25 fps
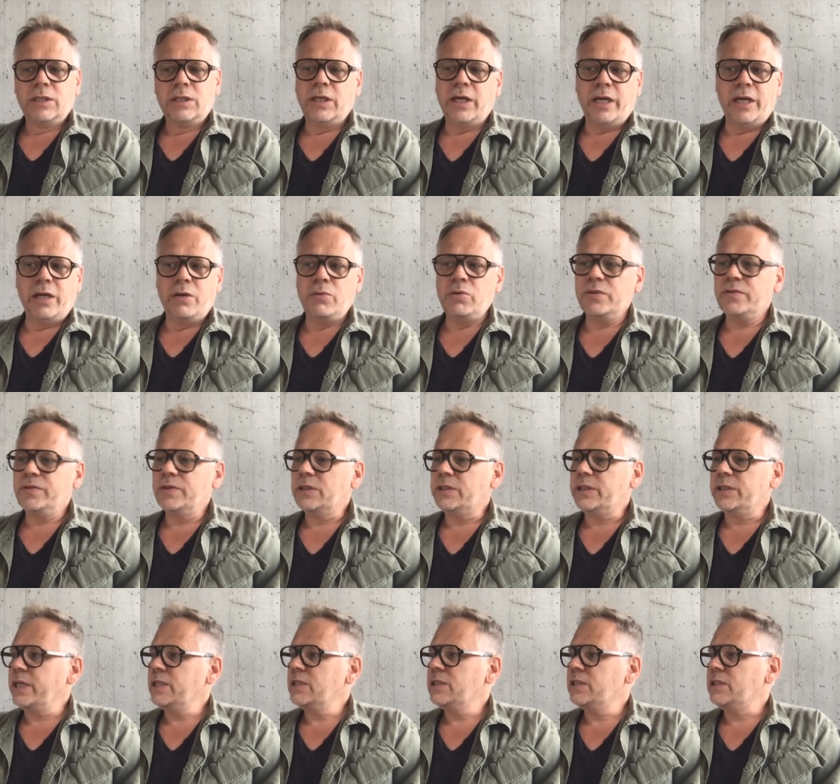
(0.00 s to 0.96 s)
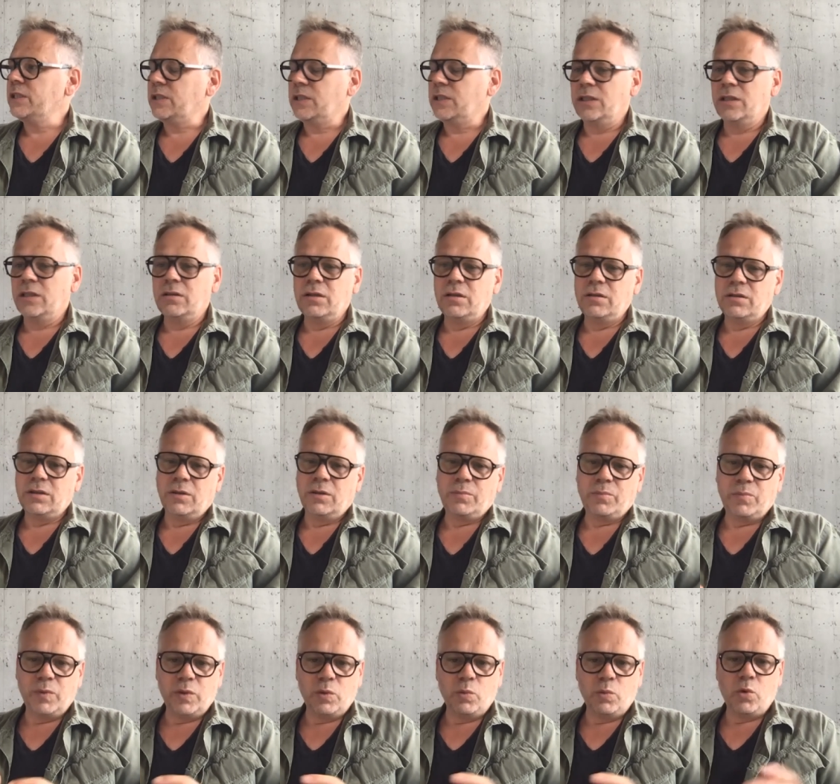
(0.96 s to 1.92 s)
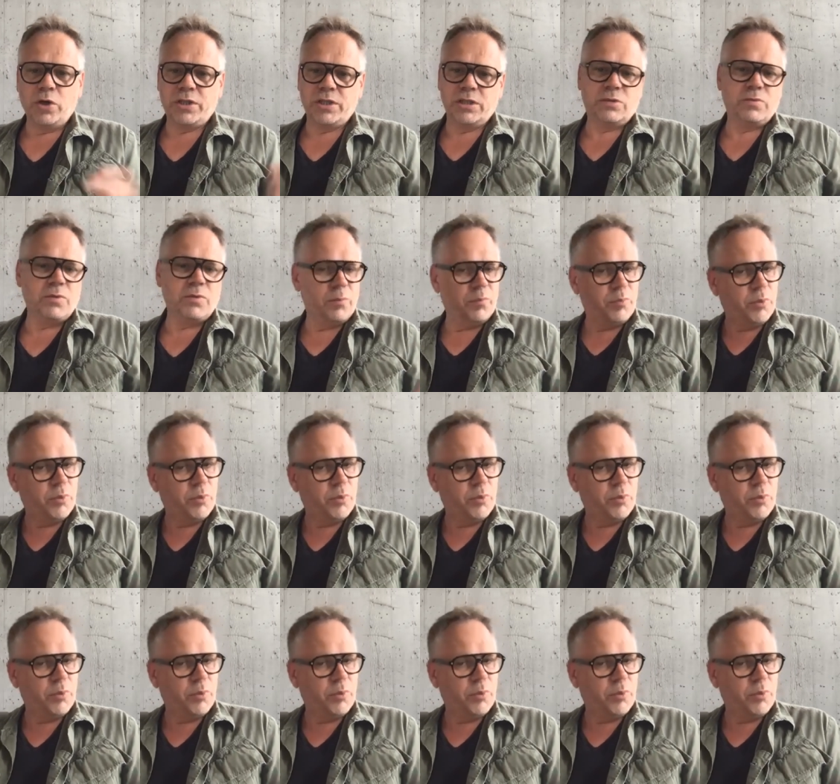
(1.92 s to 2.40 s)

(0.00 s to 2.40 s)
And it was fantastic. You know, the, the watches were